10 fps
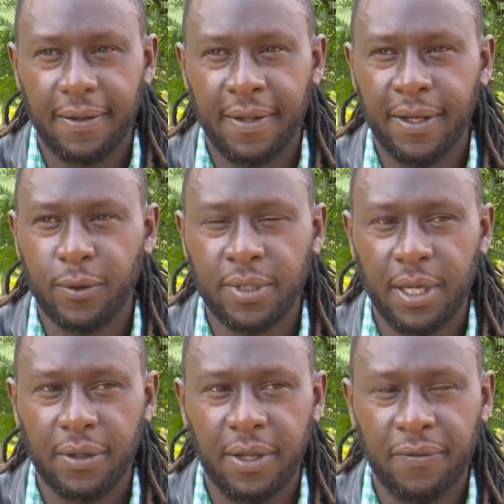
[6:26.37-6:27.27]
there was
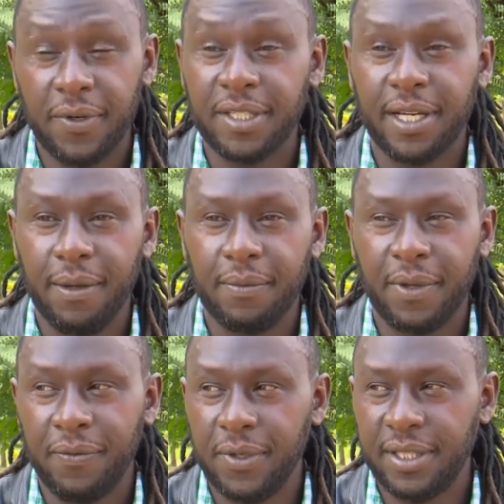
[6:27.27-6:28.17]
not, the first
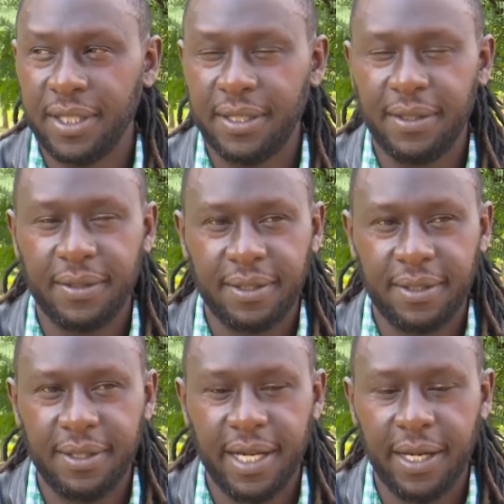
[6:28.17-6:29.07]

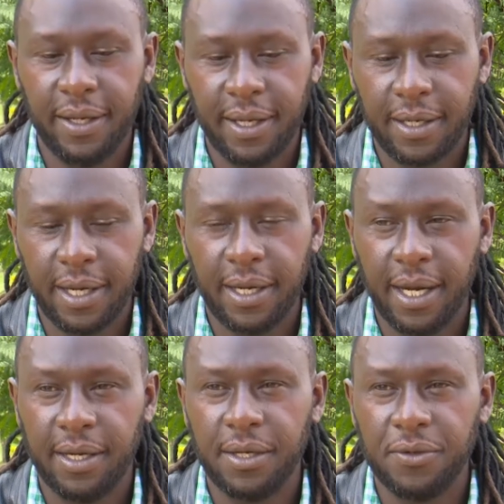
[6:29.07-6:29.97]
day that I
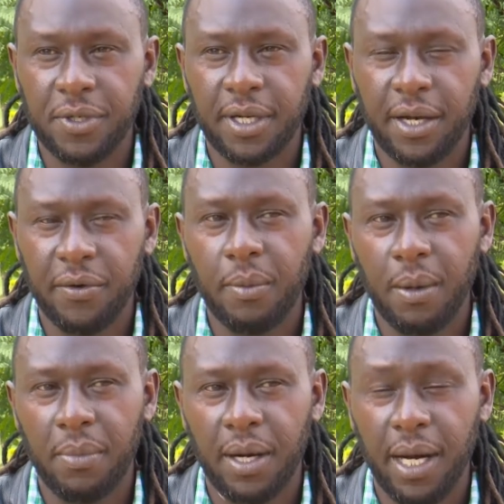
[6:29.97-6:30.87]
had a drink, I
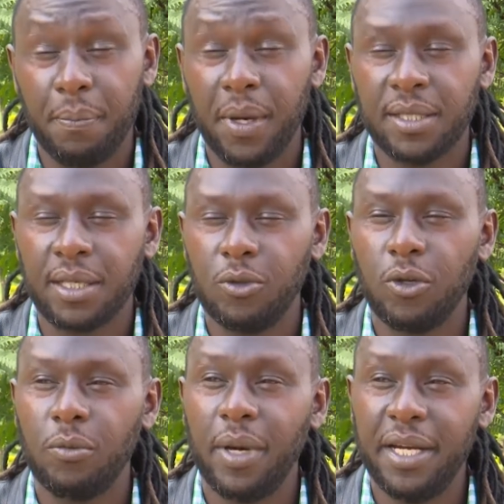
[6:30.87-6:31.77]
remember I passed out
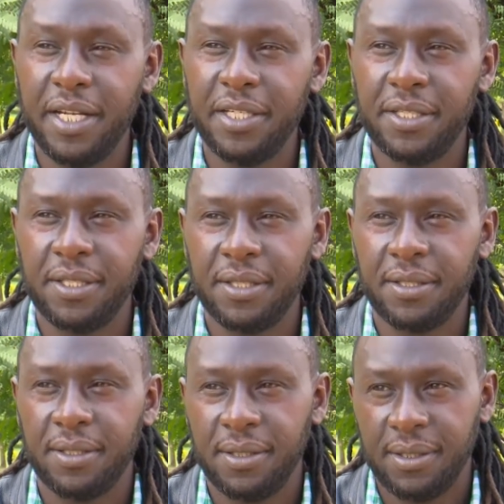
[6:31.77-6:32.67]
on my knees.
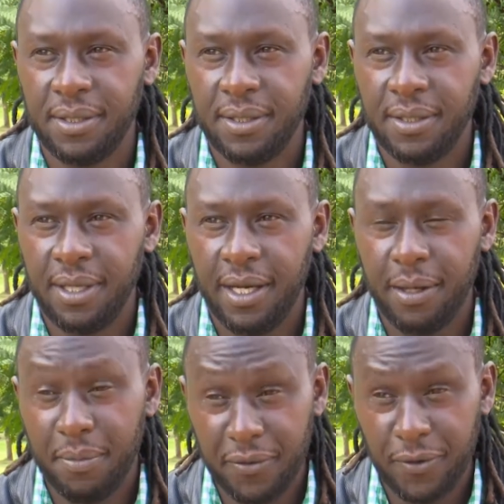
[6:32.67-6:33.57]

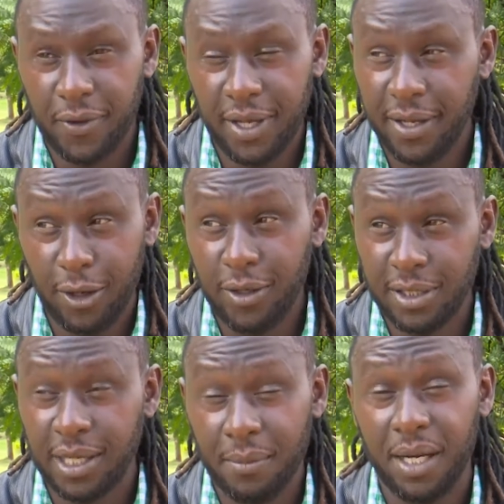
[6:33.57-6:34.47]
And before that, the only
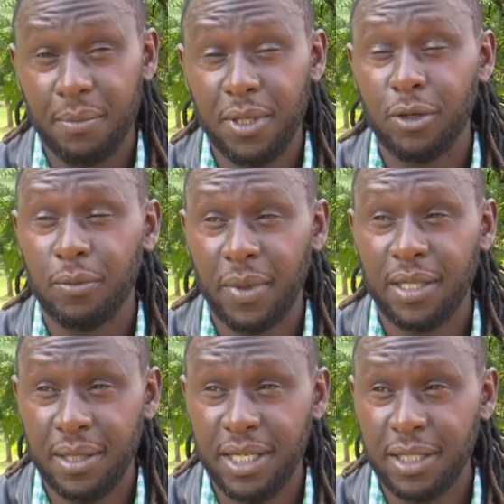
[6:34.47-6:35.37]
time I'd been on
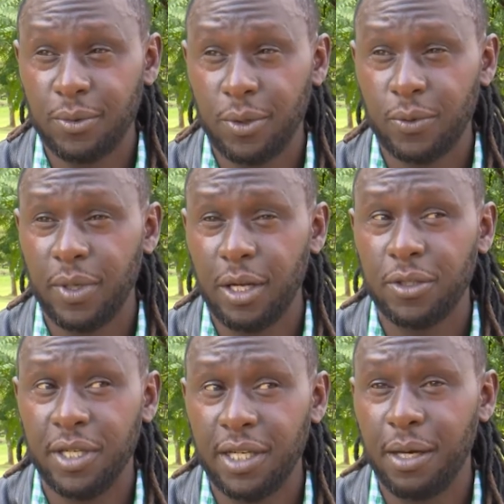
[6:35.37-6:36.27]
my knees was when I
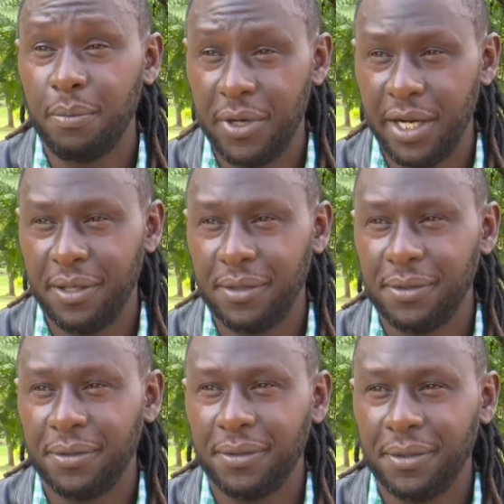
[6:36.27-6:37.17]
was saying a prayer.
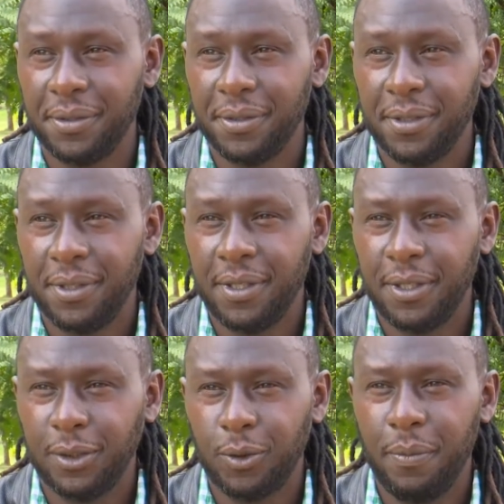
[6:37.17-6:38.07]

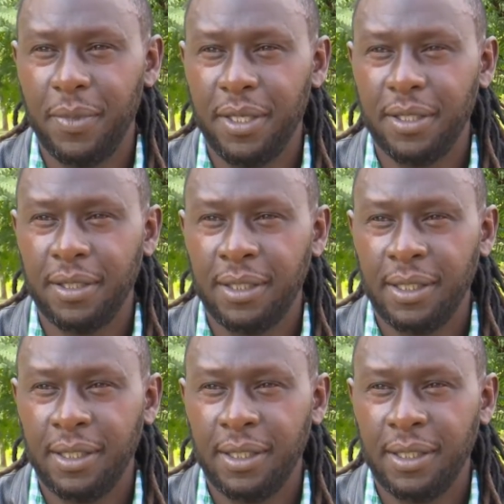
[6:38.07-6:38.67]
So I mean,